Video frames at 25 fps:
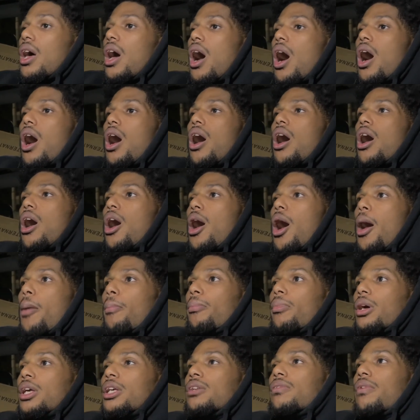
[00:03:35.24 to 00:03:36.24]

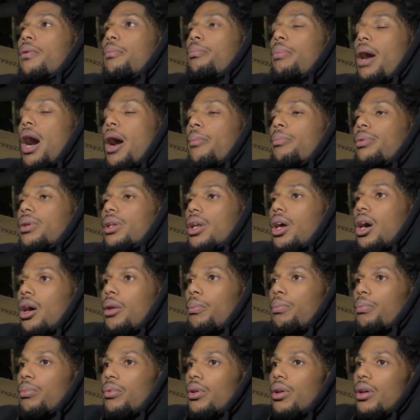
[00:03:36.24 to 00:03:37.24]
I'm even popping up
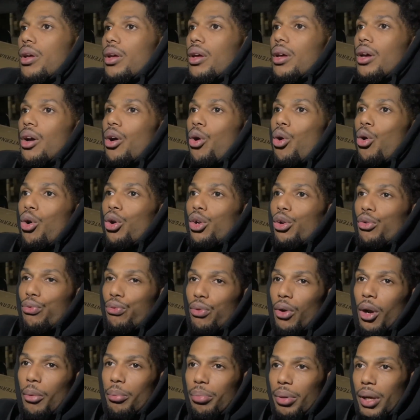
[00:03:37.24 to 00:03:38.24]
on the
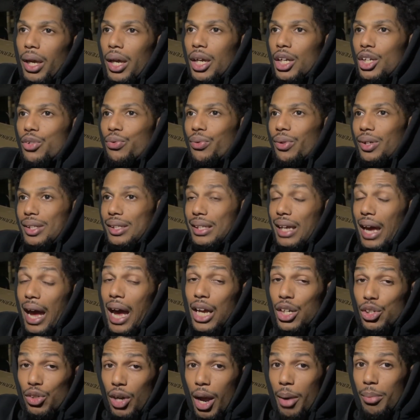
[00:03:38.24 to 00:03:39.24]
front page for
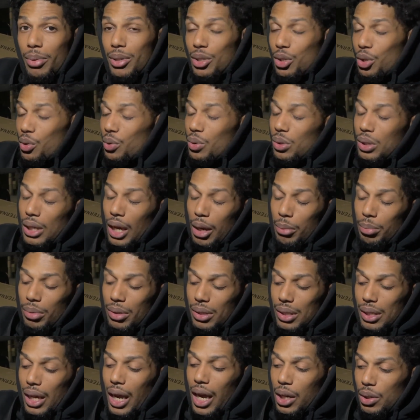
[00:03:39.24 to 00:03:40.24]
TaskRabbit. So you type in
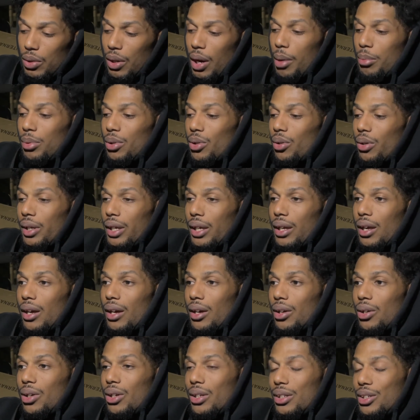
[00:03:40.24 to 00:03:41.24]
TaskRabbit
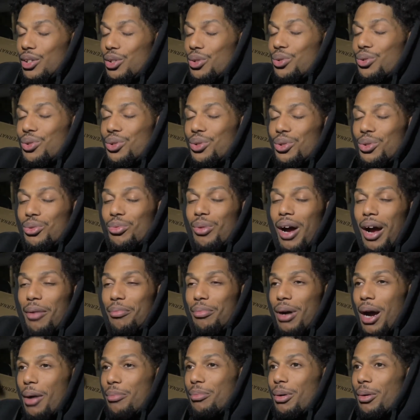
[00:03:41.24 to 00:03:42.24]
on YouTube, I'll
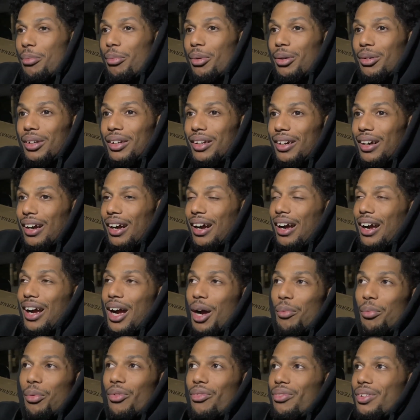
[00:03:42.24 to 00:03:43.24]
pop up on there. I got a
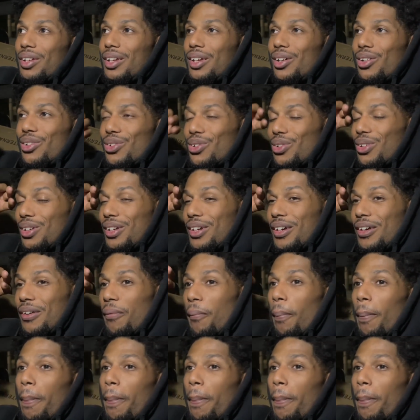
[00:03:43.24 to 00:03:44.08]
couple of videos on there.